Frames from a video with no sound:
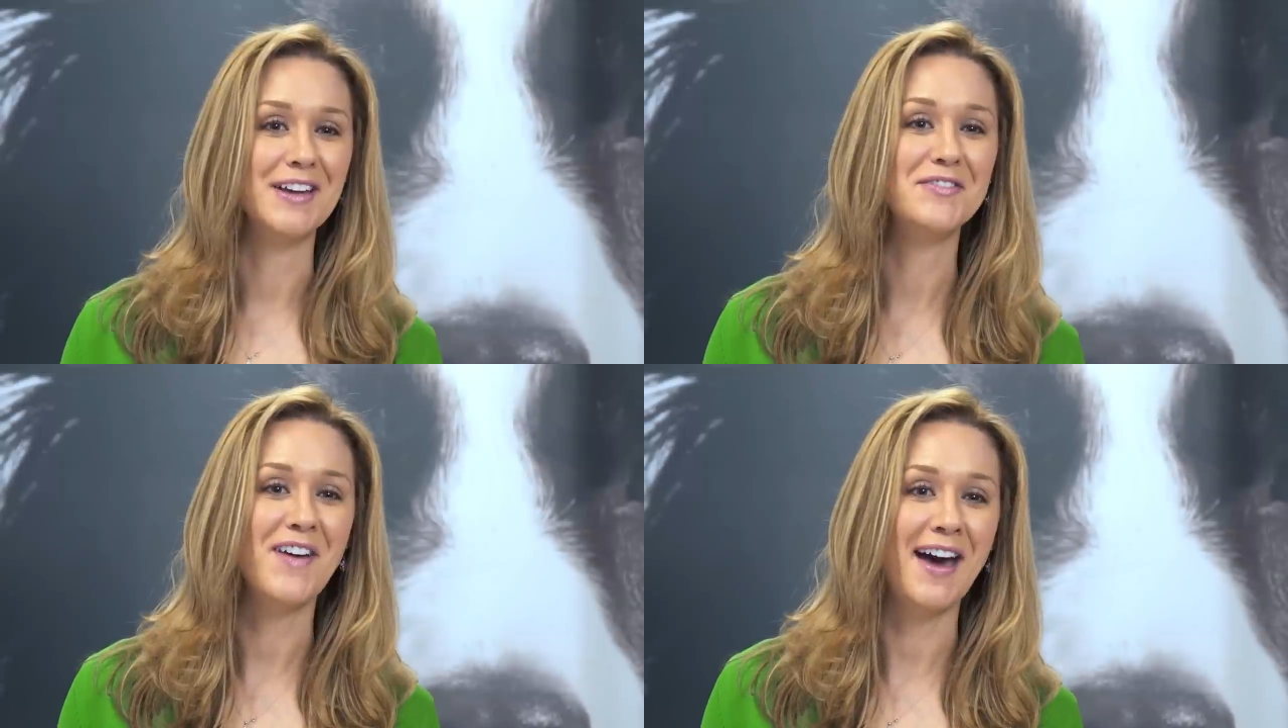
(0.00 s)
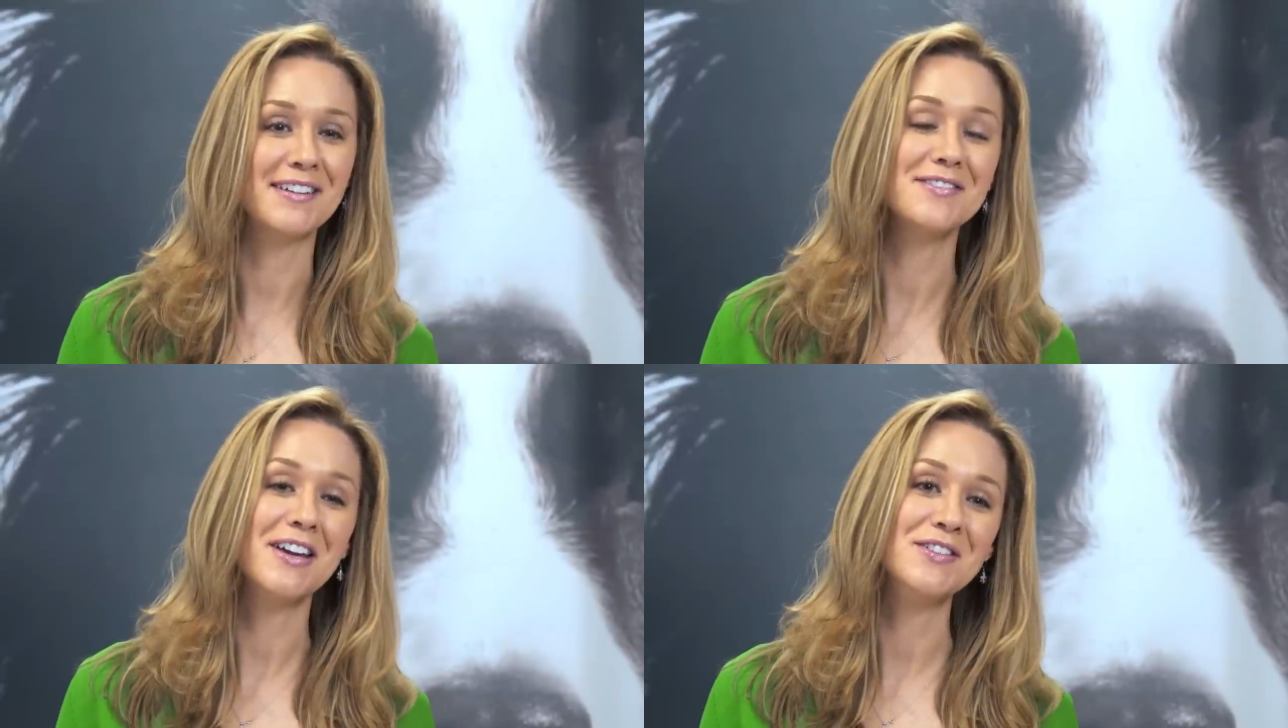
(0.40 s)
In
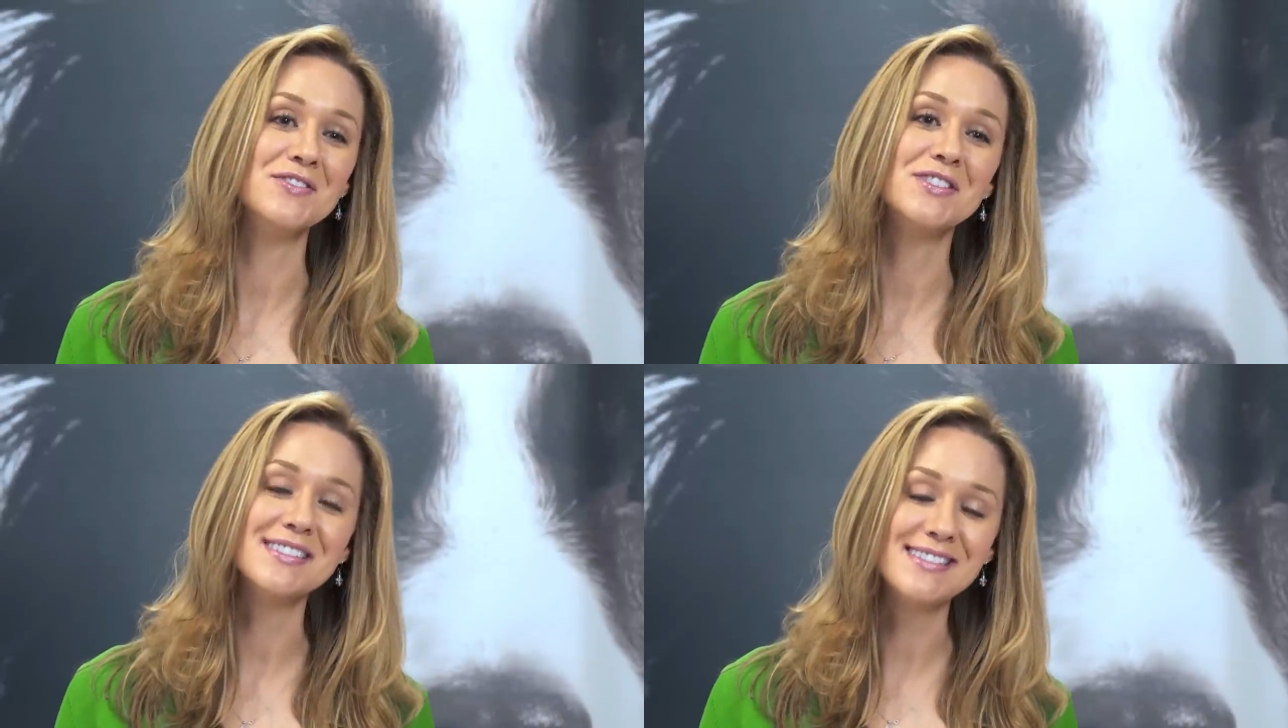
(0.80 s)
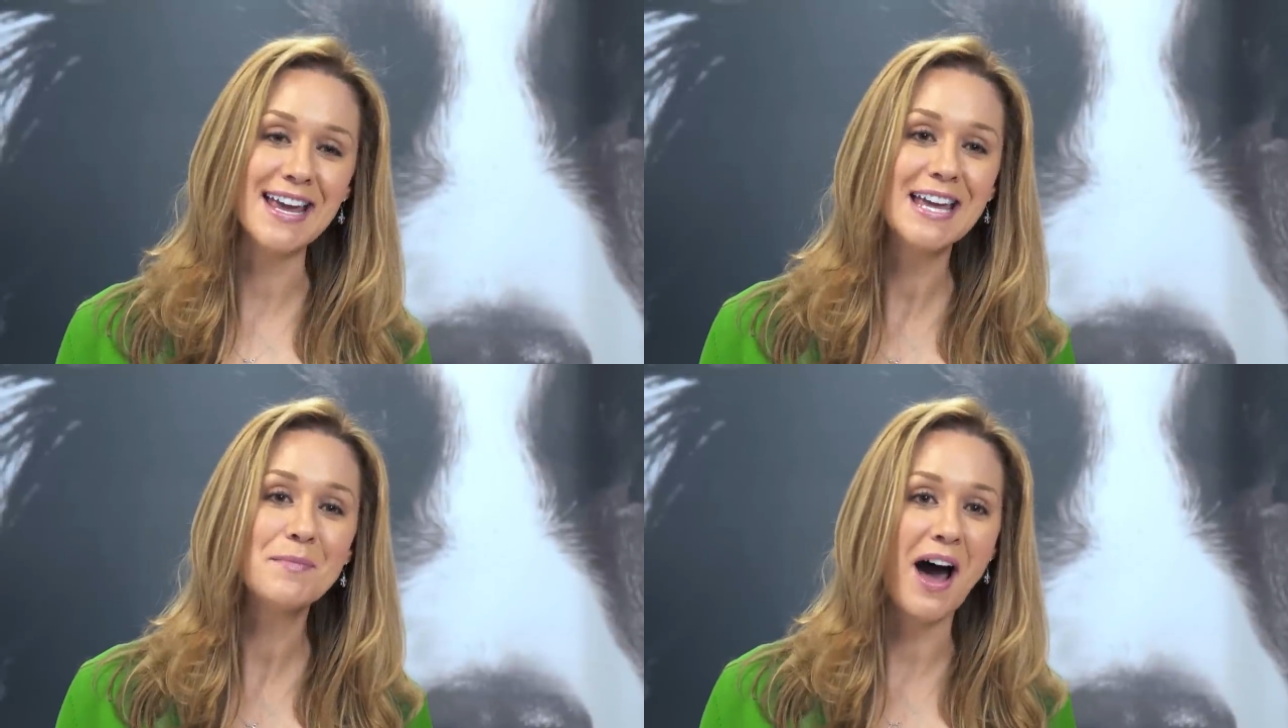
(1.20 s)
fact, they use the
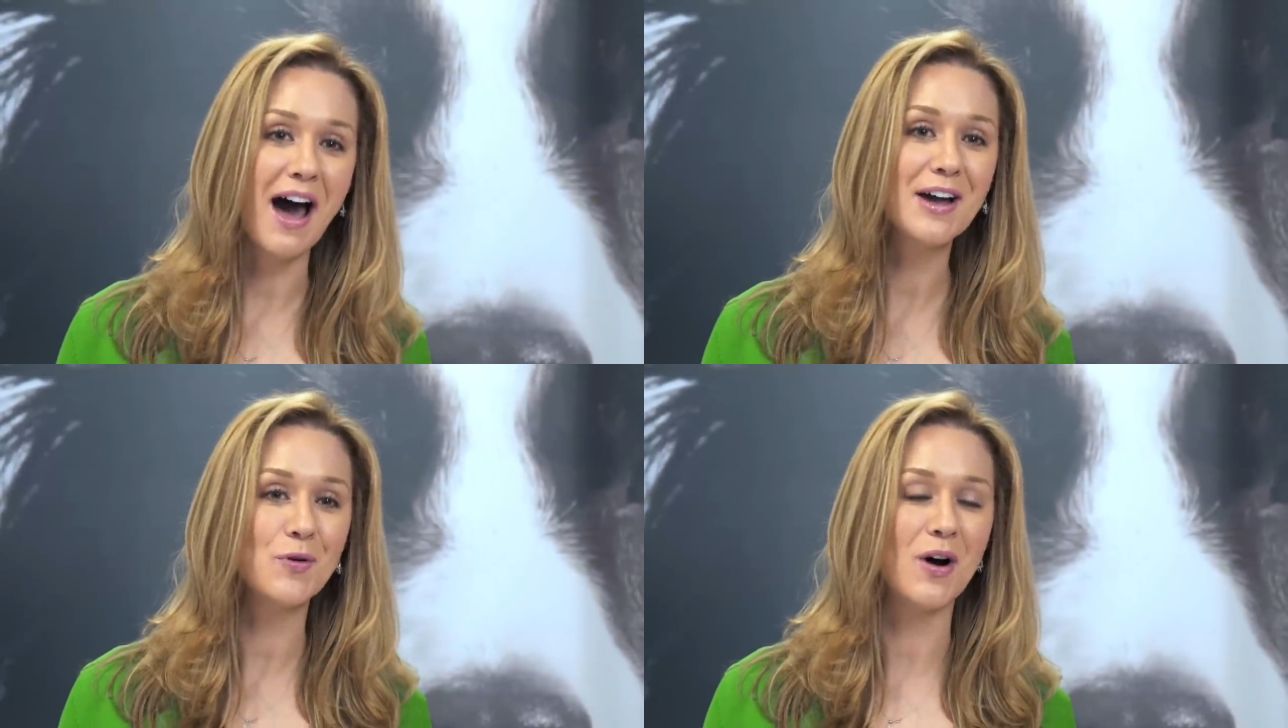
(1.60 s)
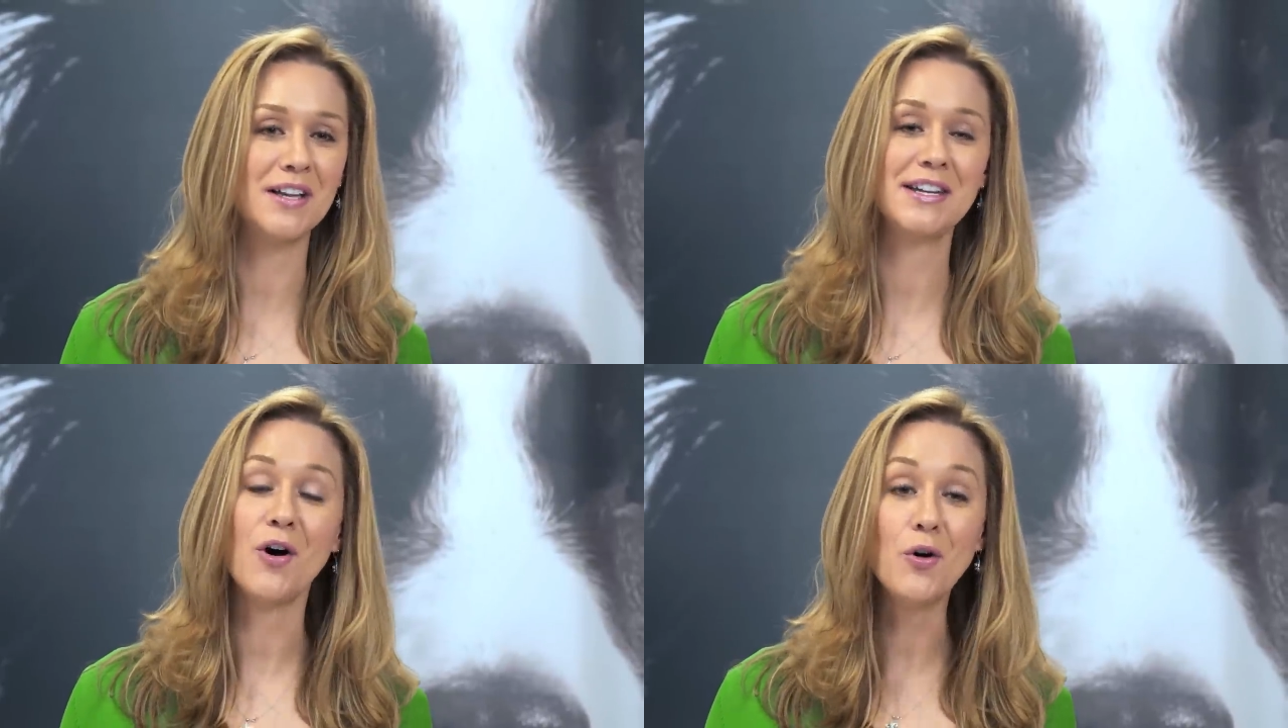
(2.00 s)
same
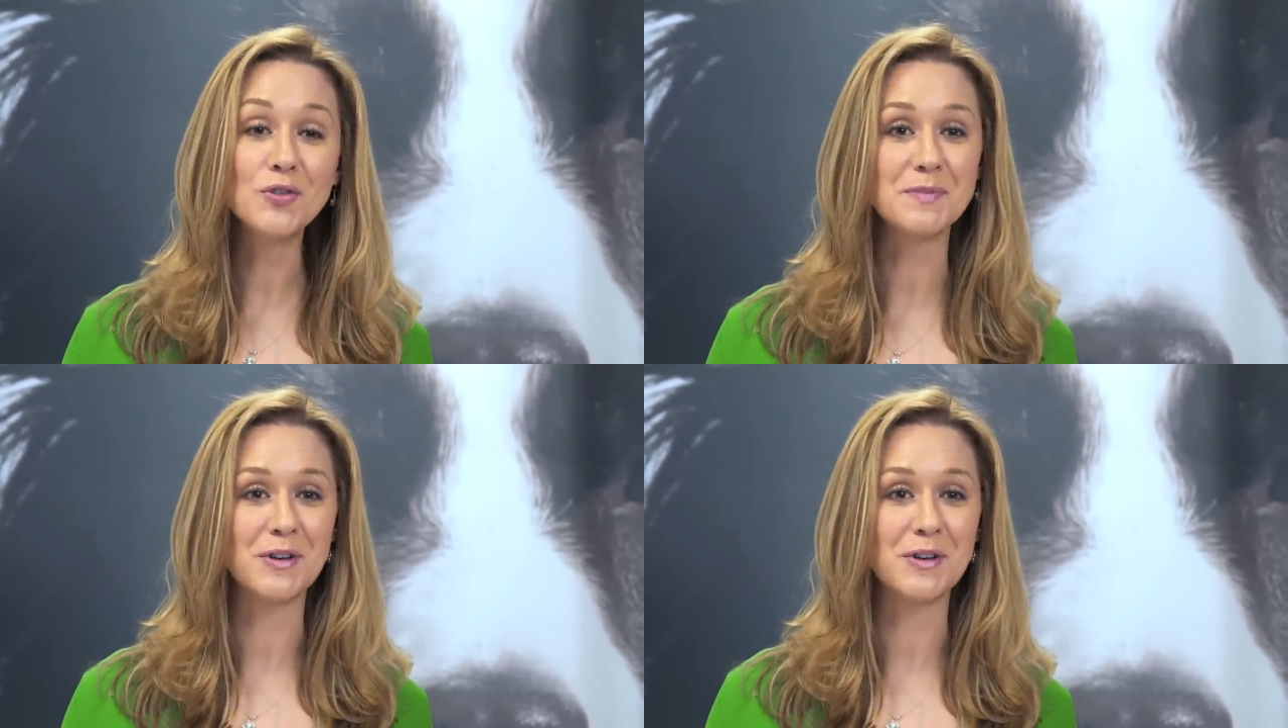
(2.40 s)
high-quality, wholesome